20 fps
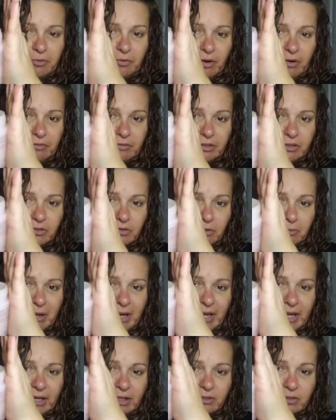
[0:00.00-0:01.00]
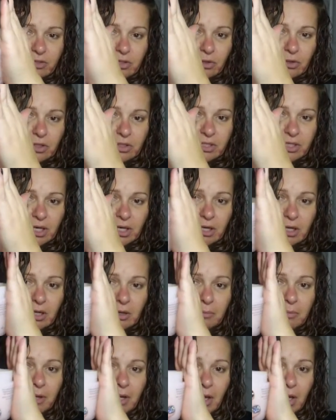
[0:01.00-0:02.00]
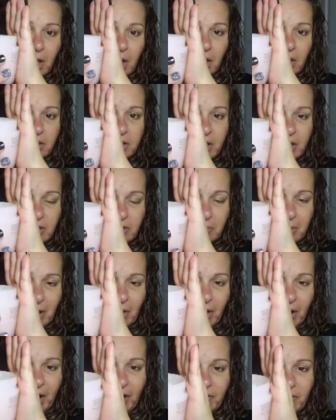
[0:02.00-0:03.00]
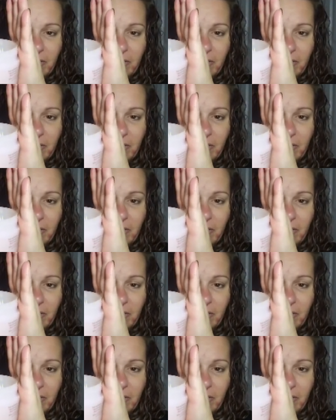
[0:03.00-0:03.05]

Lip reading: reference for my hand. So the tub takes about half